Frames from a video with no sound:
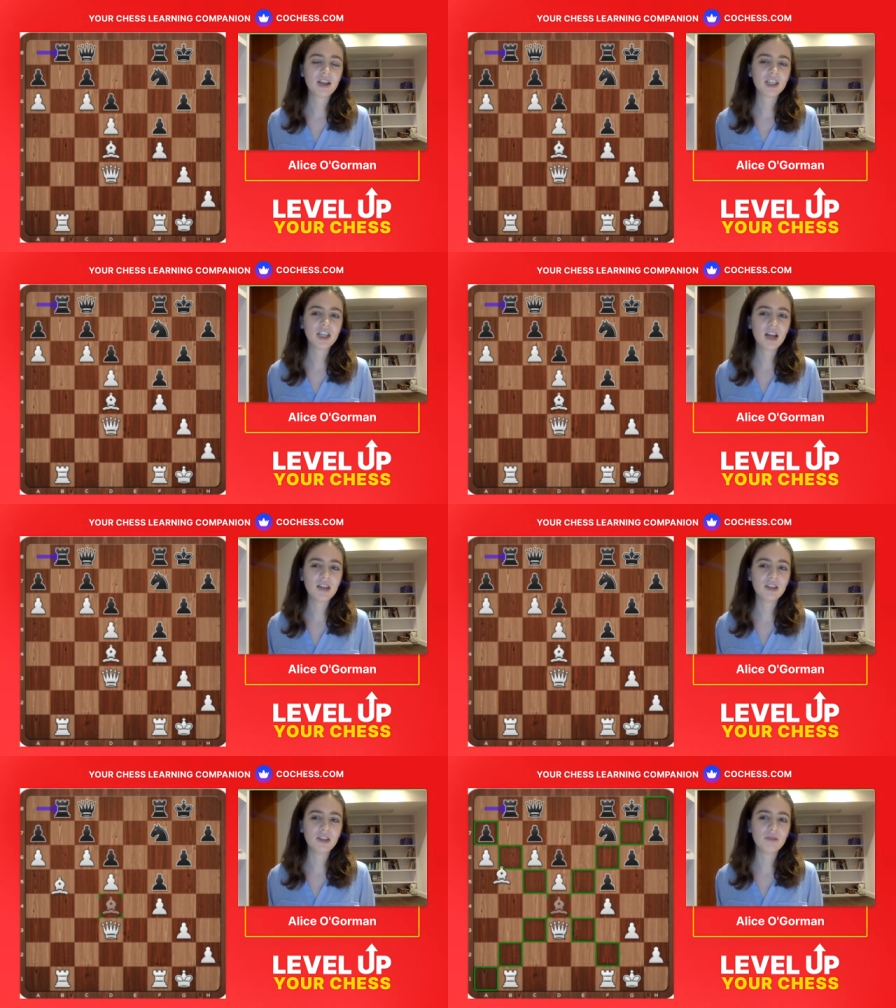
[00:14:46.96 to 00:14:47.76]

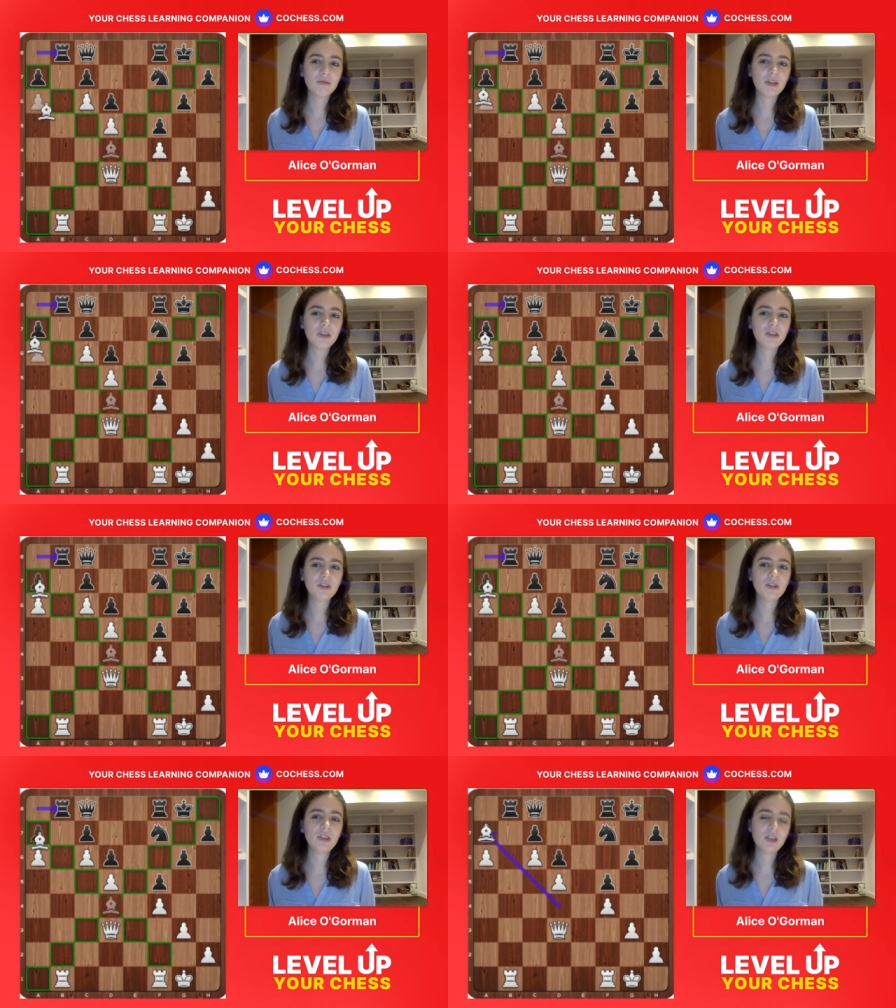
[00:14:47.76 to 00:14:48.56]
challenge you because you
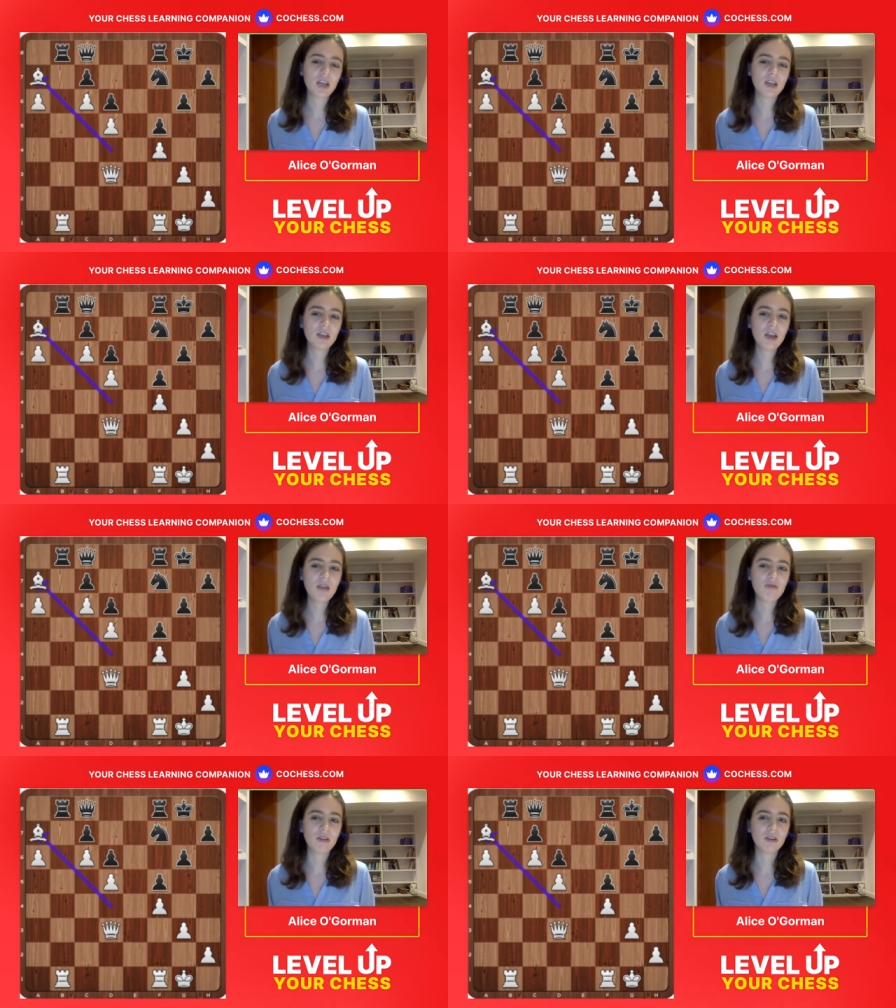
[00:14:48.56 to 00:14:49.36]
just take the
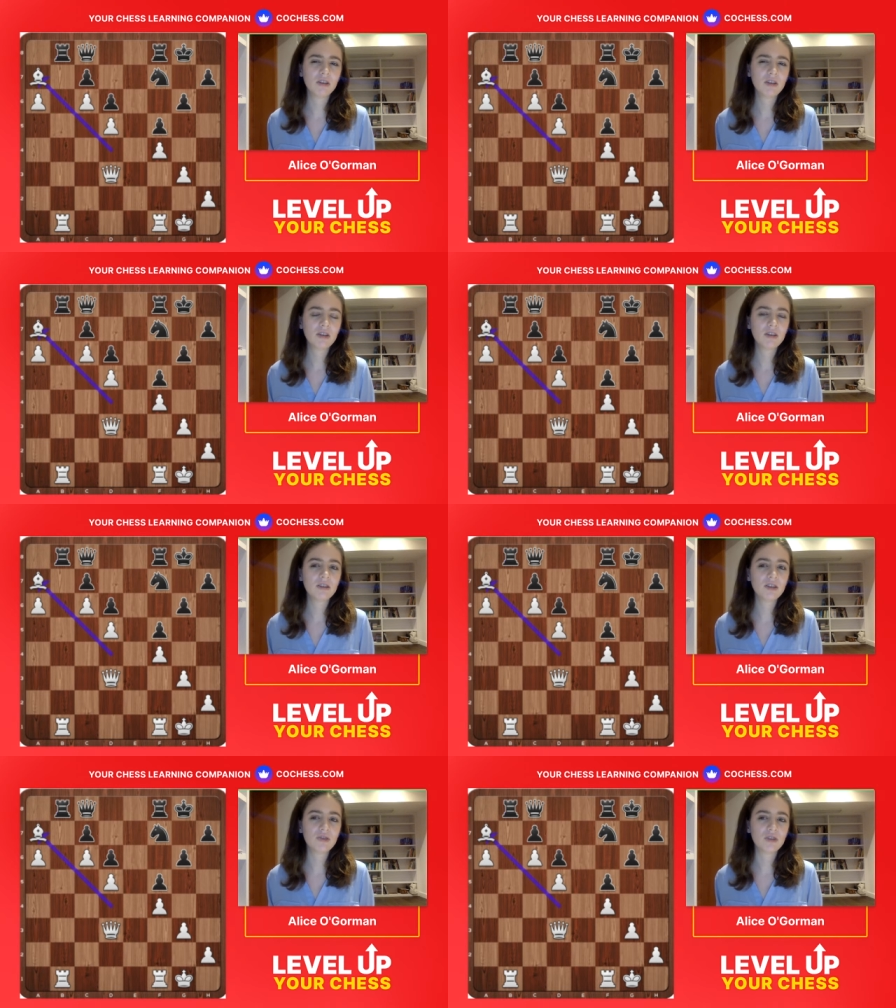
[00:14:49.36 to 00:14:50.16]
A pawn because
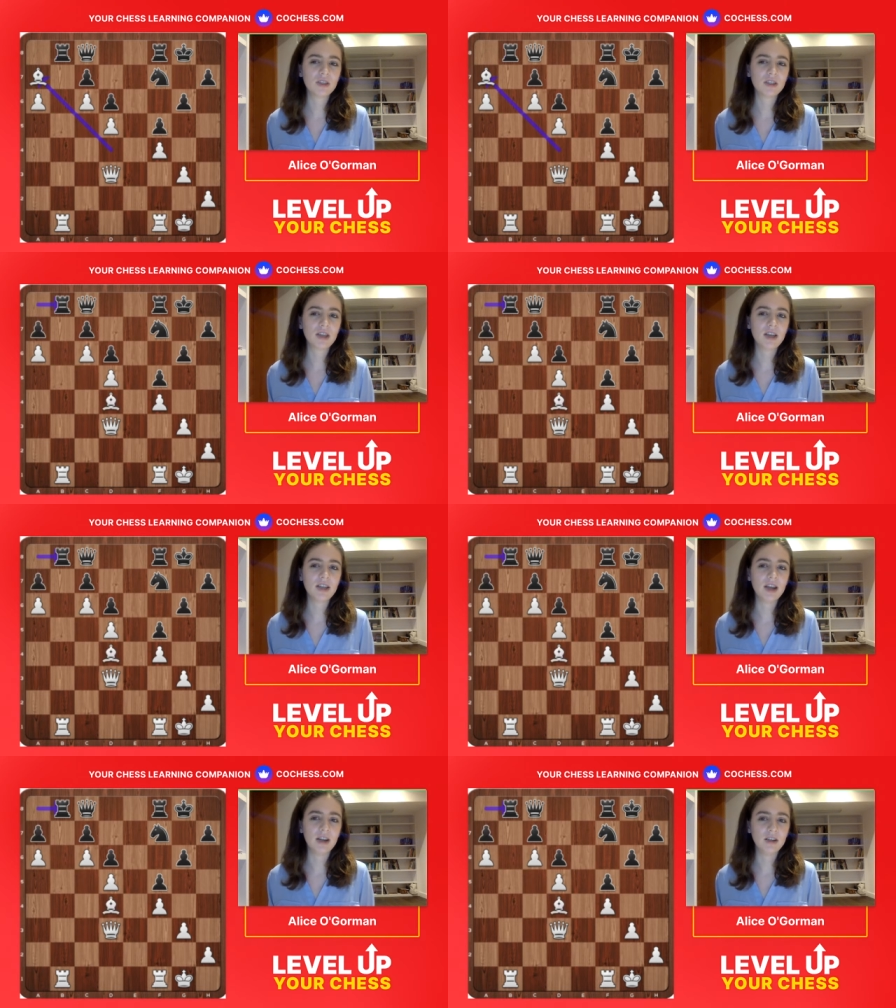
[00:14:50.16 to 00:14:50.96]
this rook is tied
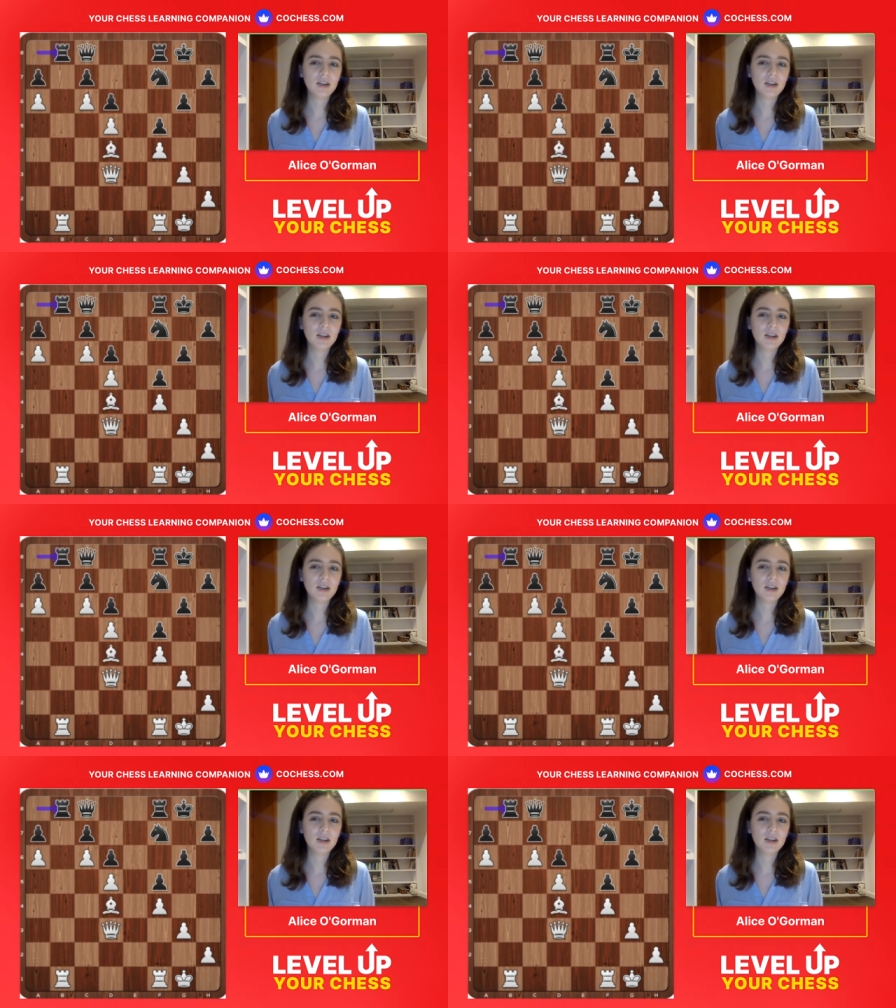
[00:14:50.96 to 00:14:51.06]
down,